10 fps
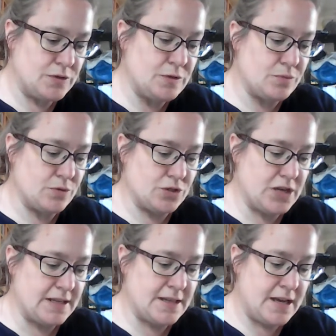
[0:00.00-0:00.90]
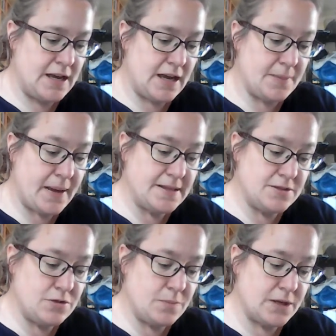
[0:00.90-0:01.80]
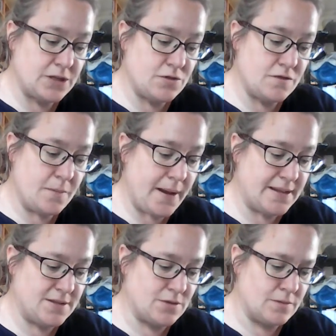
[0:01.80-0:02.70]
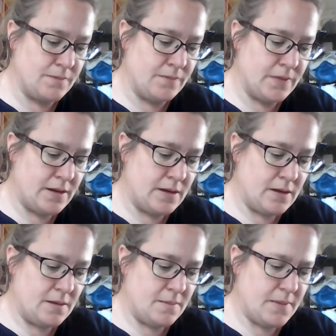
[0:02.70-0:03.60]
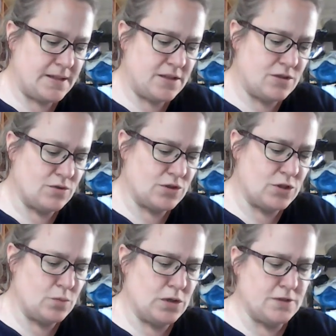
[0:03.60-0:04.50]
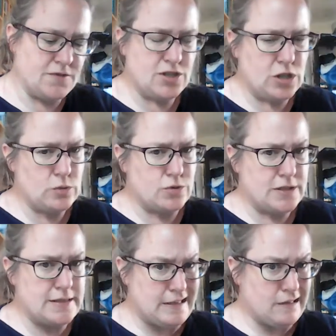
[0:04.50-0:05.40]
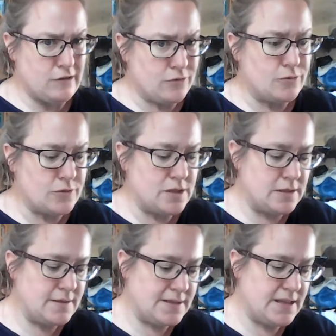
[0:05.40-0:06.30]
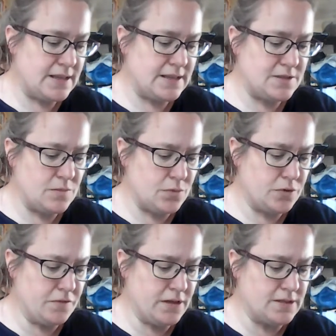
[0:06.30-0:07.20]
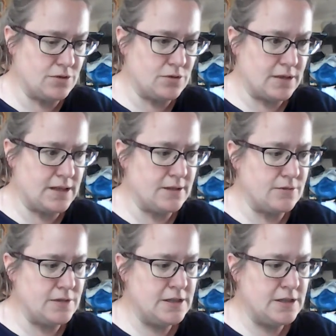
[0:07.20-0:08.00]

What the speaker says: II project, had painted her a picture of a battle. Better not do one of soldiers, he thought, seeing that her boyfriend got killed.